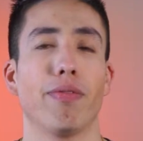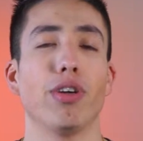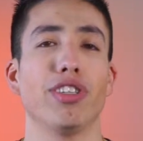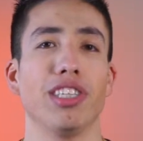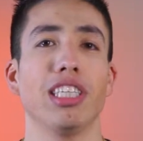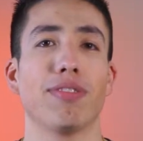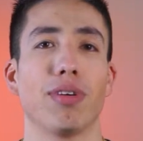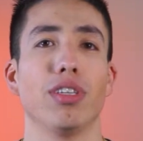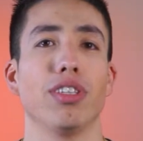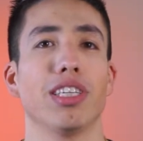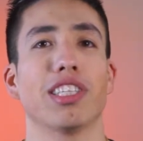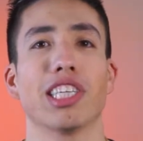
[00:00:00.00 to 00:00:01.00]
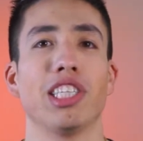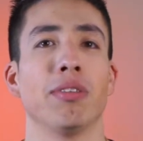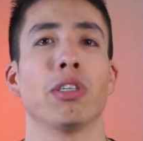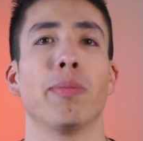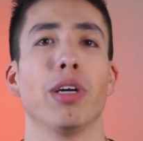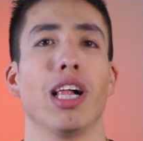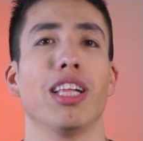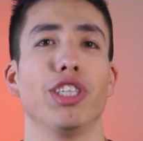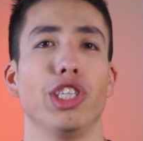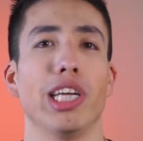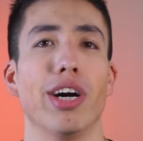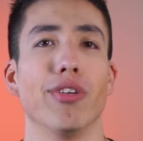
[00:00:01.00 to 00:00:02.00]
First things first, let's get some
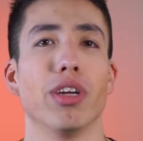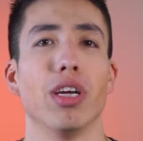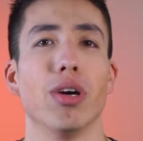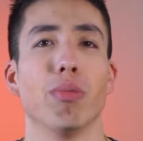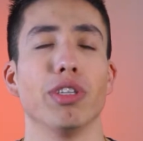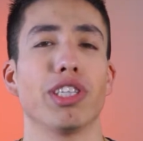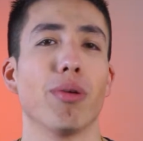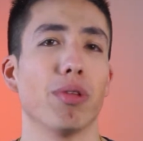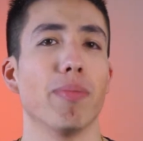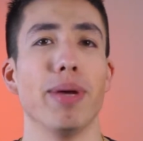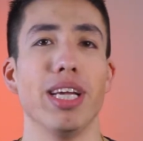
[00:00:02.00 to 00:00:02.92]
terminology down. We'll start with the